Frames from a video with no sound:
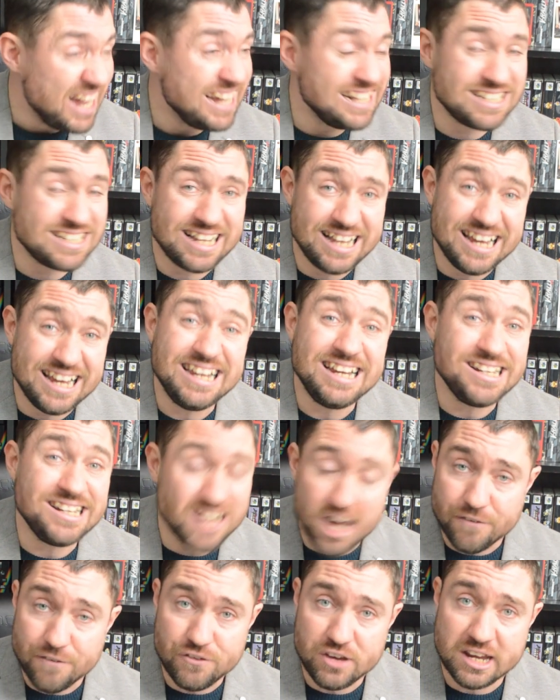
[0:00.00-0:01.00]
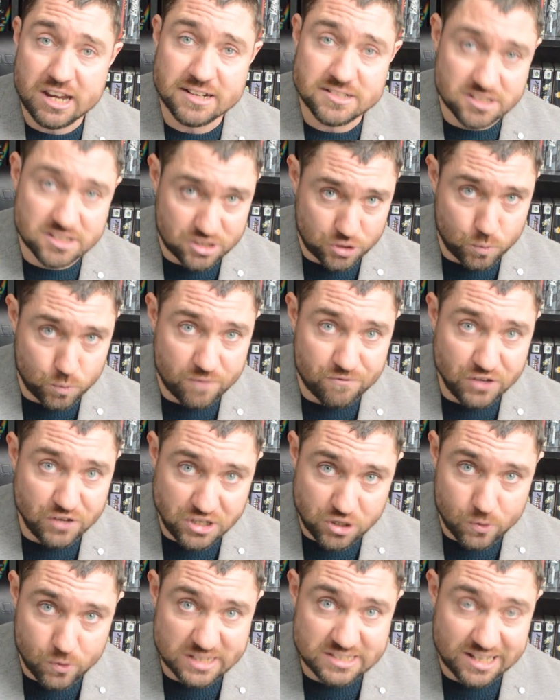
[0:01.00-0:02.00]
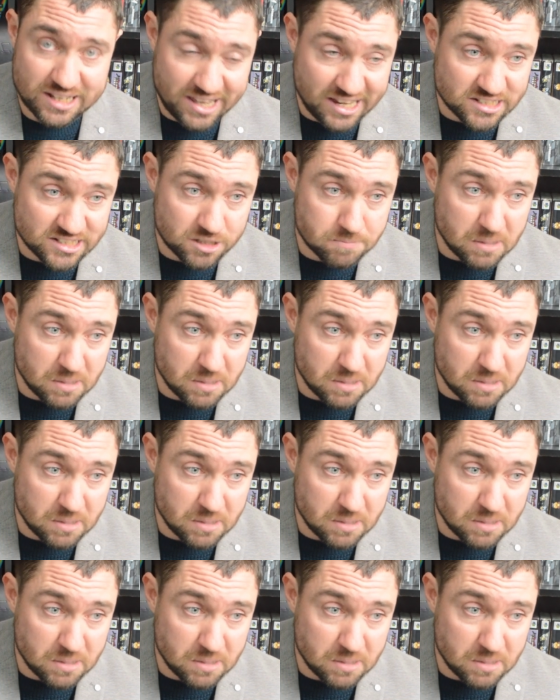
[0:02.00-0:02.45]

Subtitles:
It's clearly nothing to do with the US election,